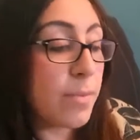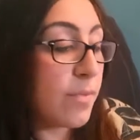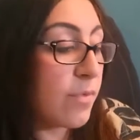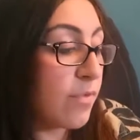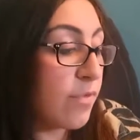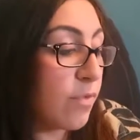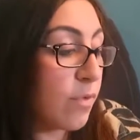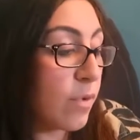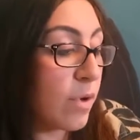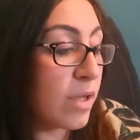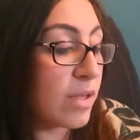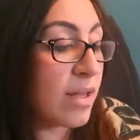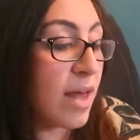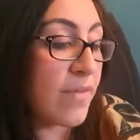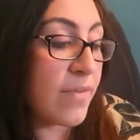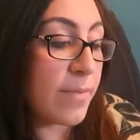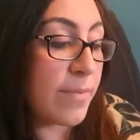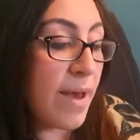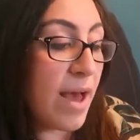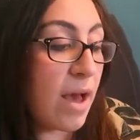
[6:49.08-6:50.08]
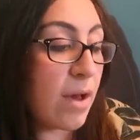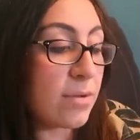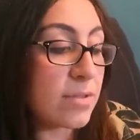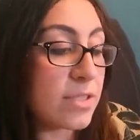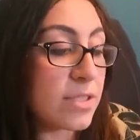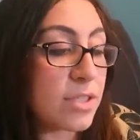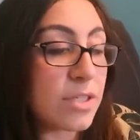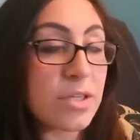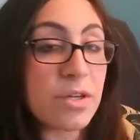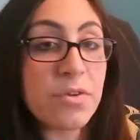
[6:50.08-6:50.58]
For 11
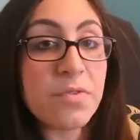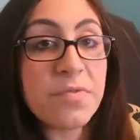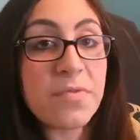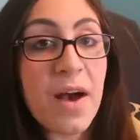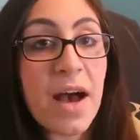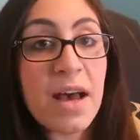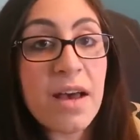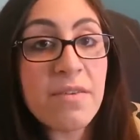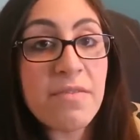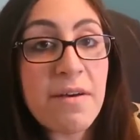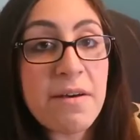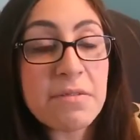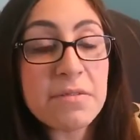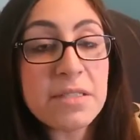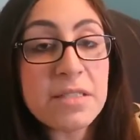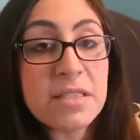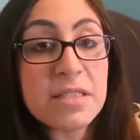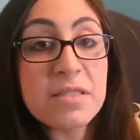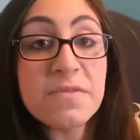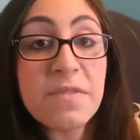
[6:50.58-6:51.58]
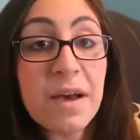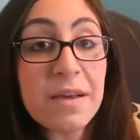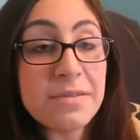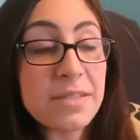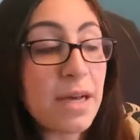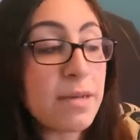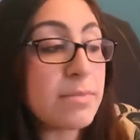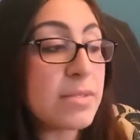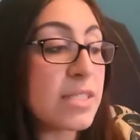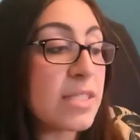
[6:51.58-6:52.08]
pounds, you're going to go 5 ounces 5
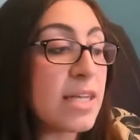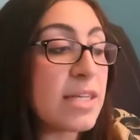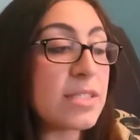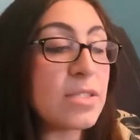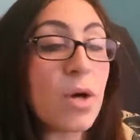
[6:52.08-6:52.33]
times a day.